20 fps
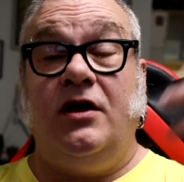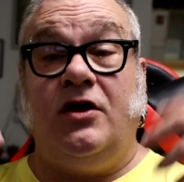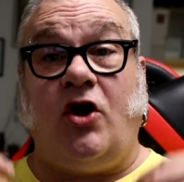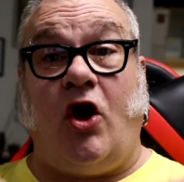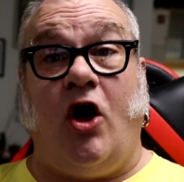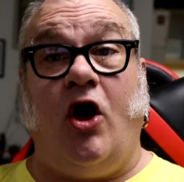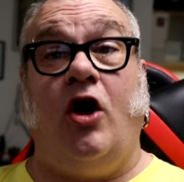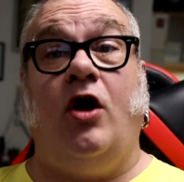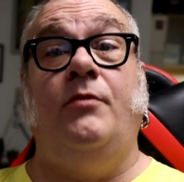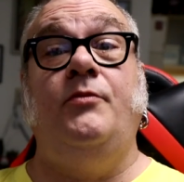
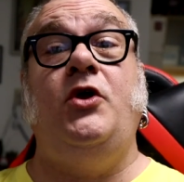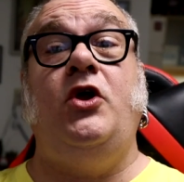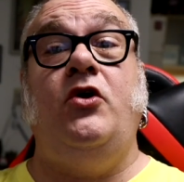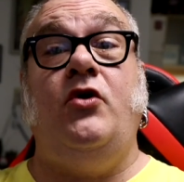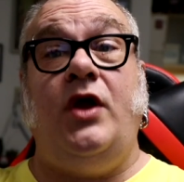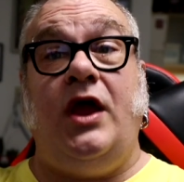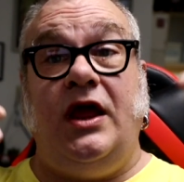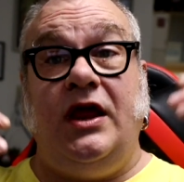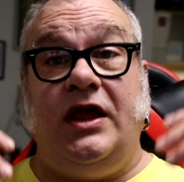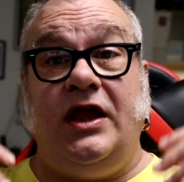calm
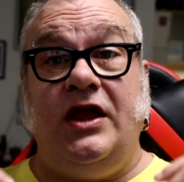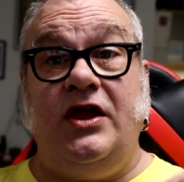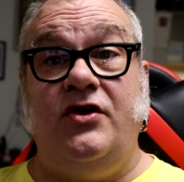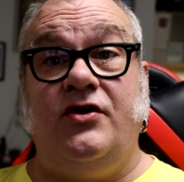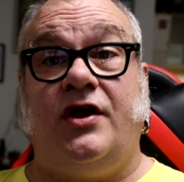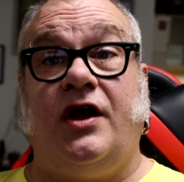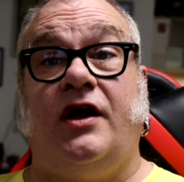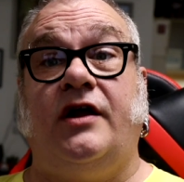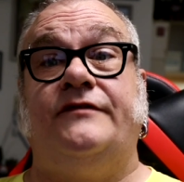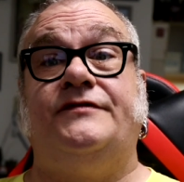you and get you
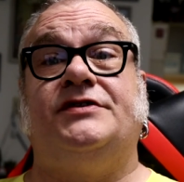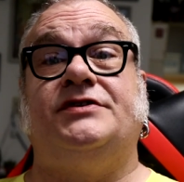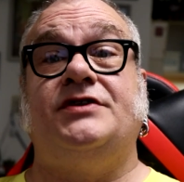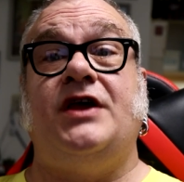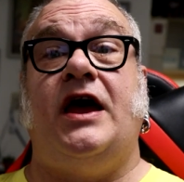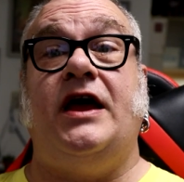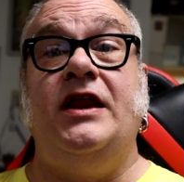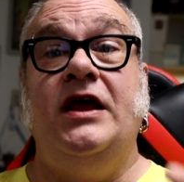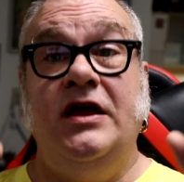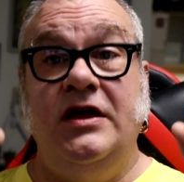kind of
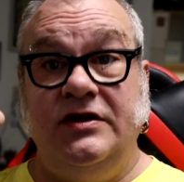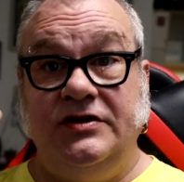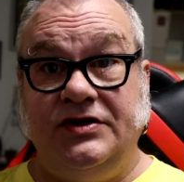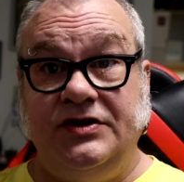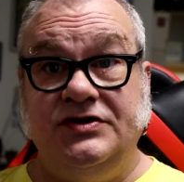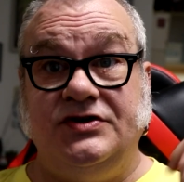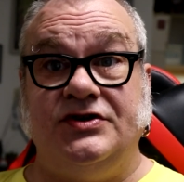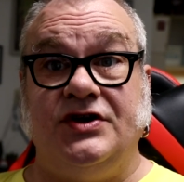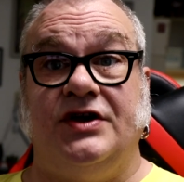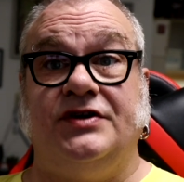set
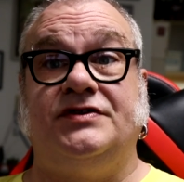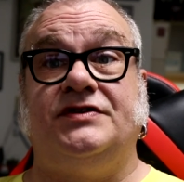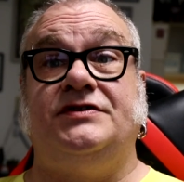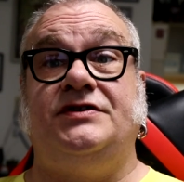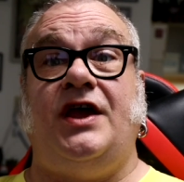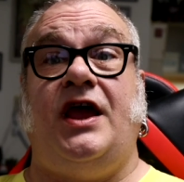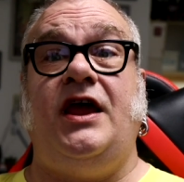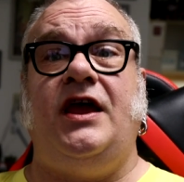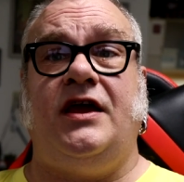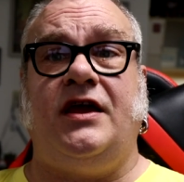to just
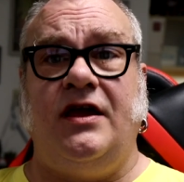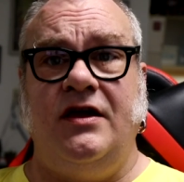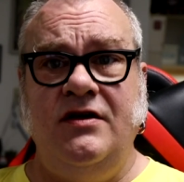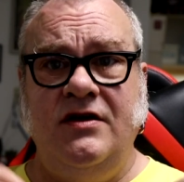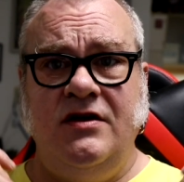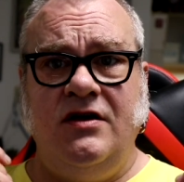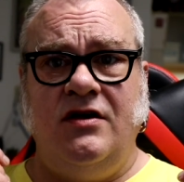take